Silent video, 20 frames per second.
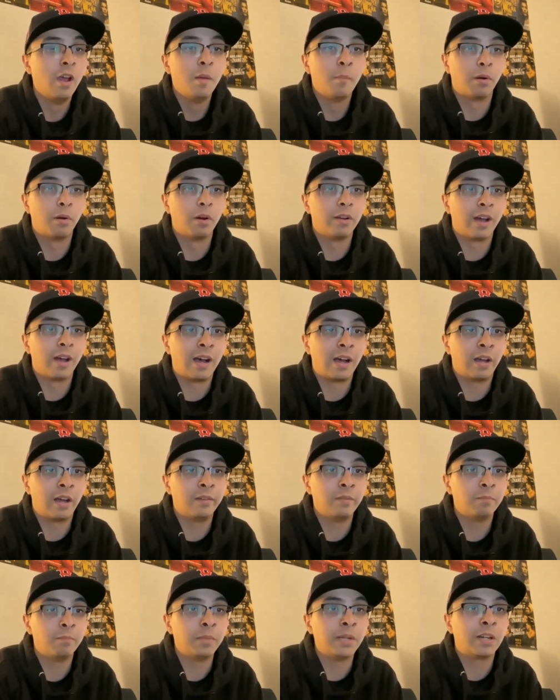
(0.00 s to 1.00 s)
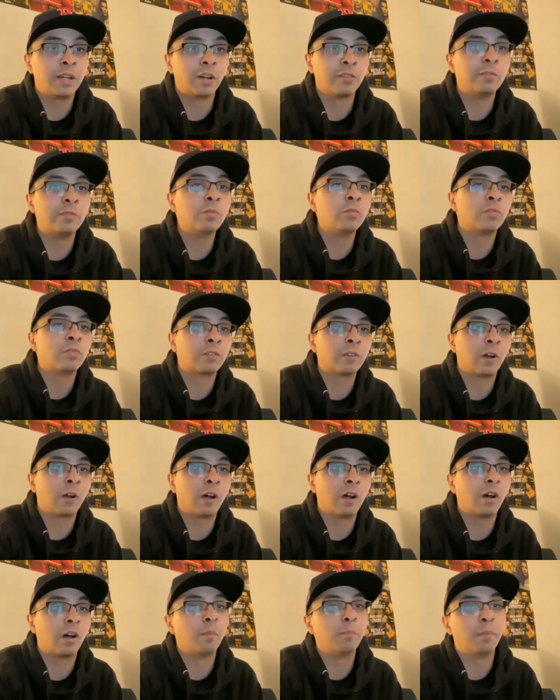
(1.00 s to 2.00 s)
put on, because you
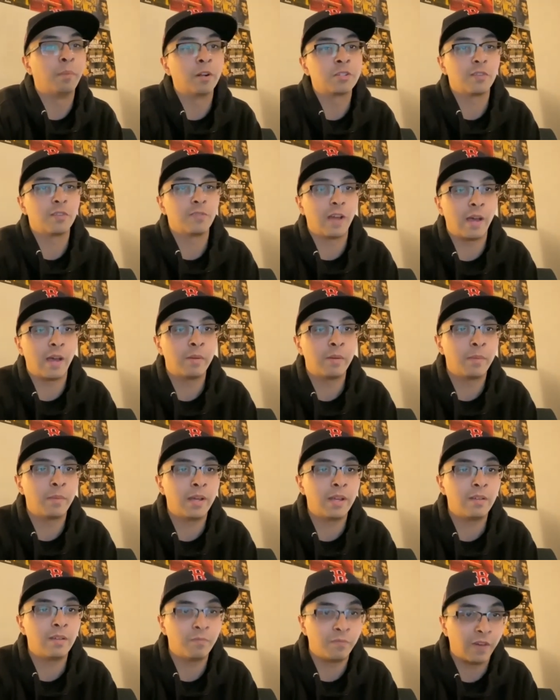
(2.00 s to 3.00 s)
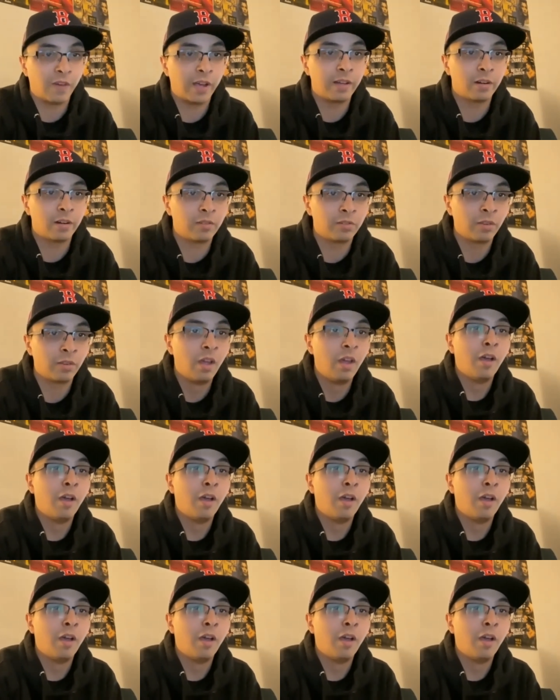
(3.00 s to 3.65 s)
saw a bunch of M M A fighters